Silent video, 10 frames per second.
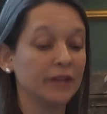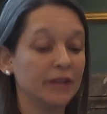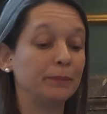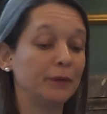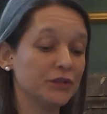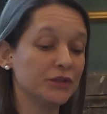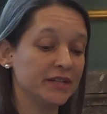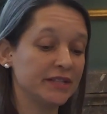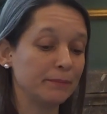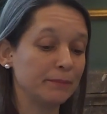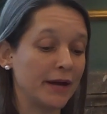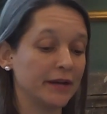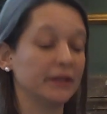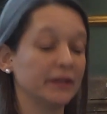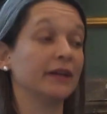The Portuguese
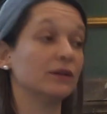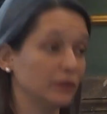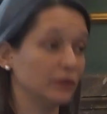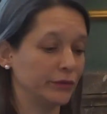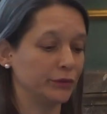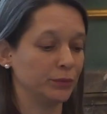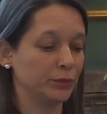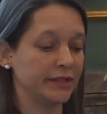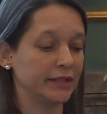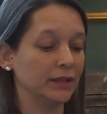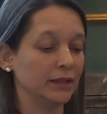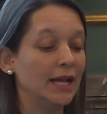Empire in colonial Brazil